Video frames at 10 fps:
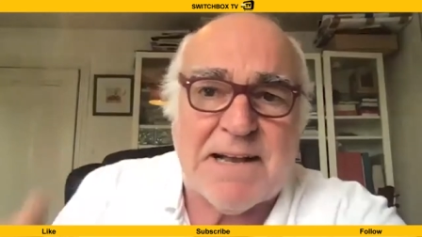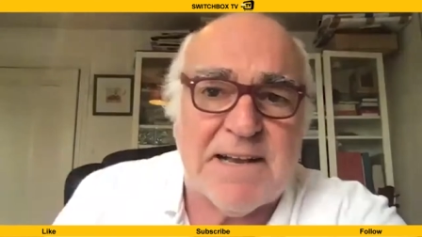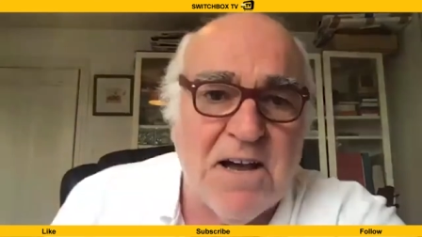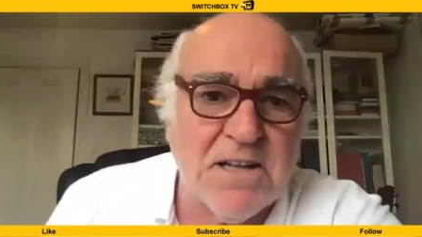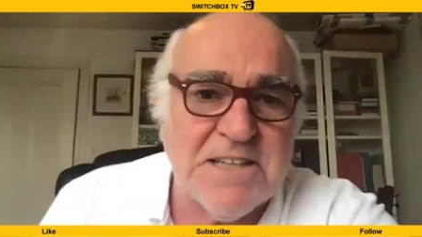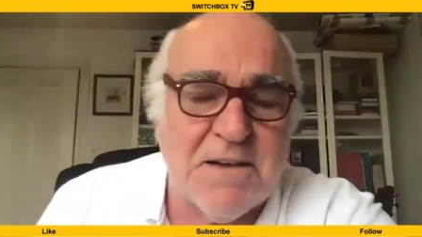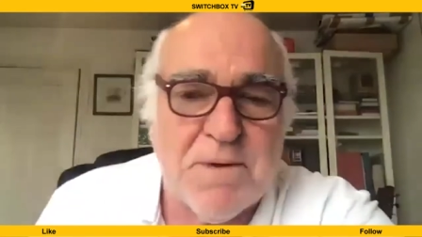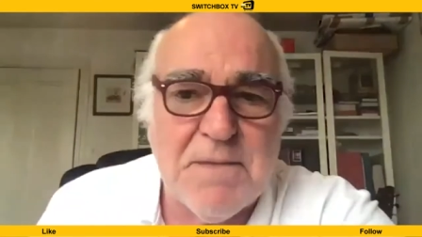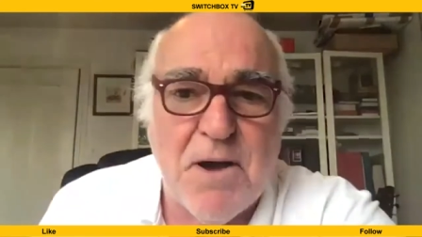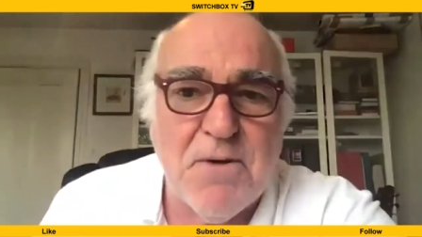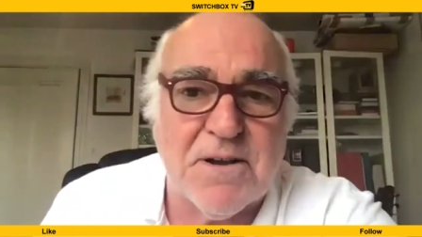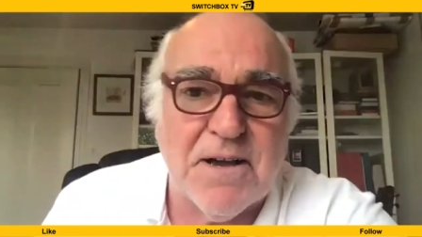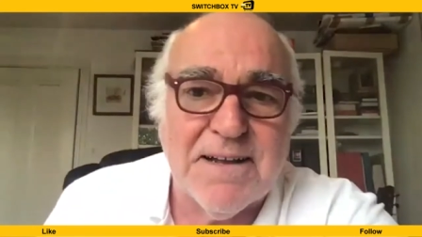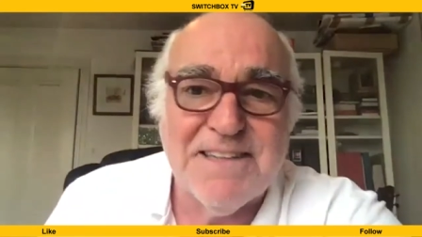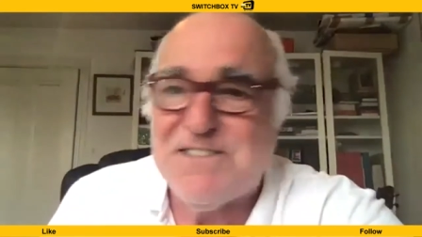of cards out and play poker.
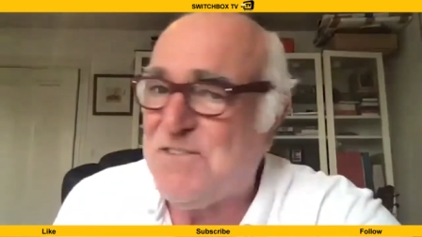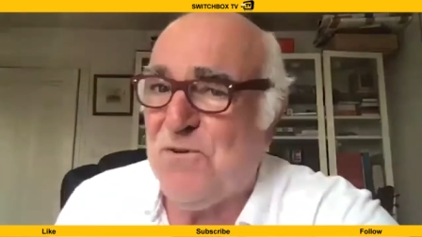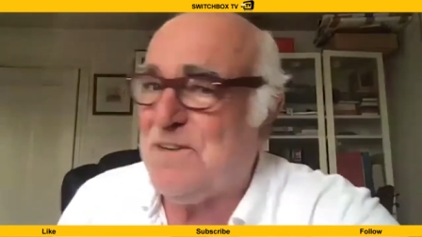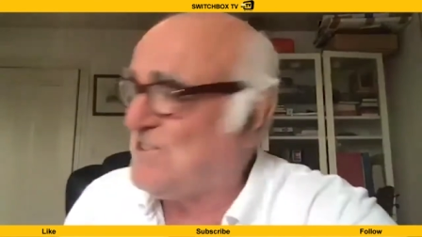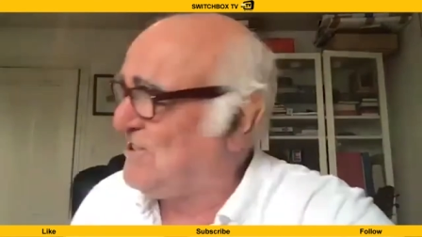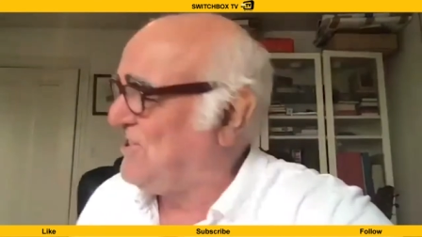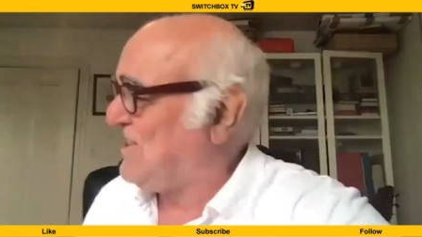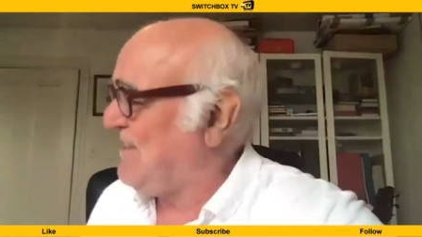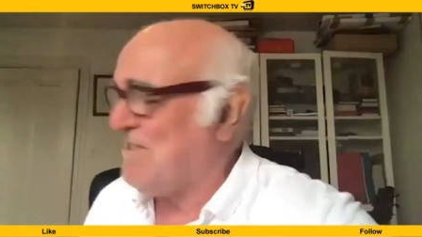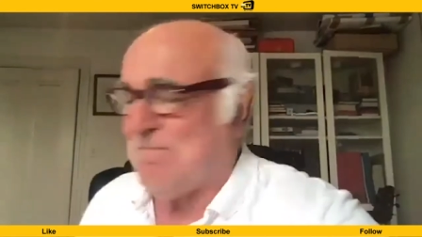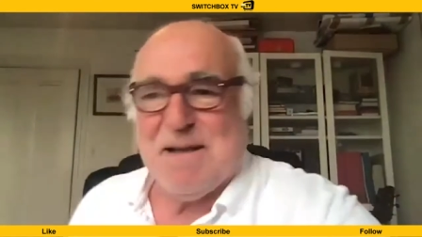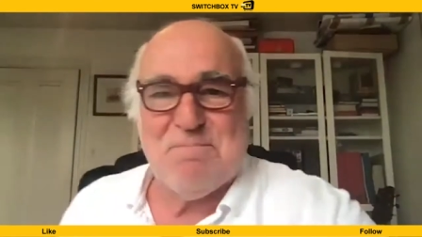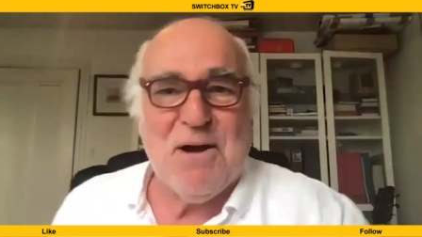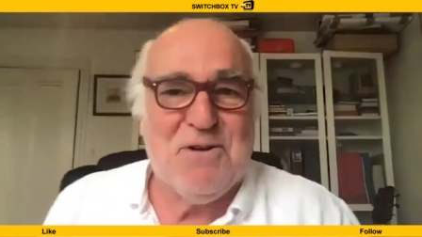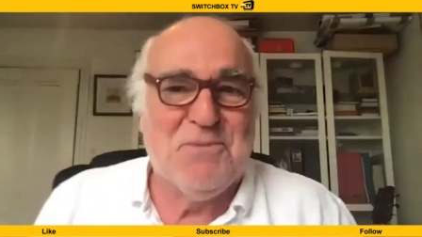And so the audience could just hear us play
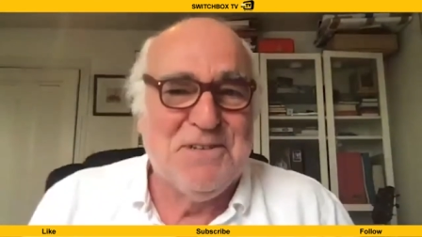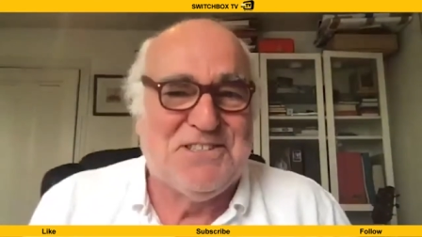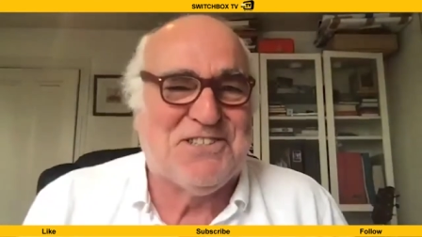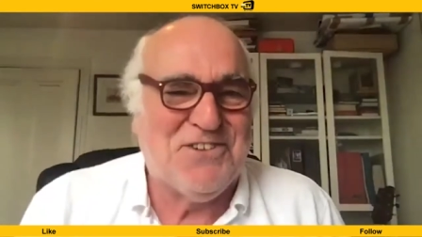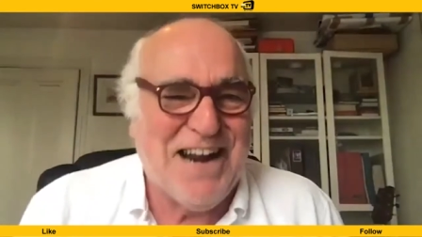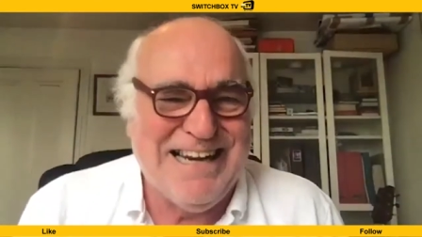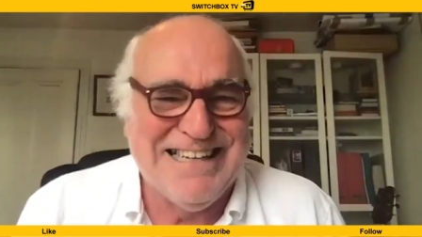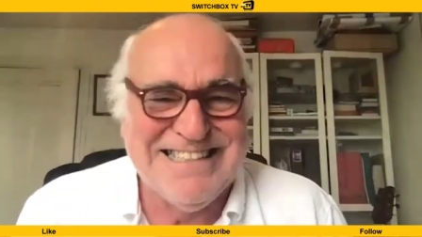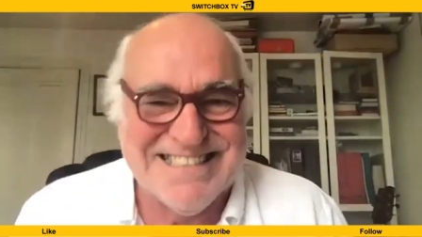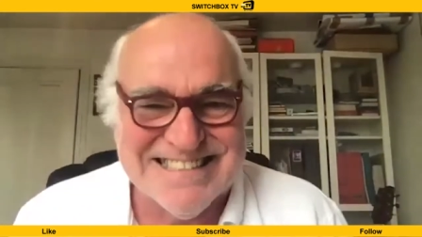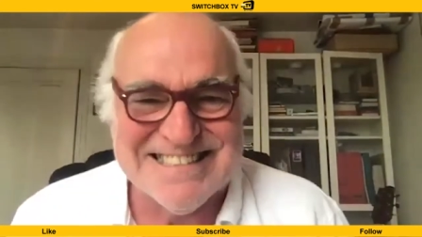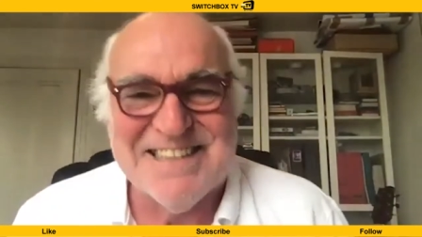poker with strangers.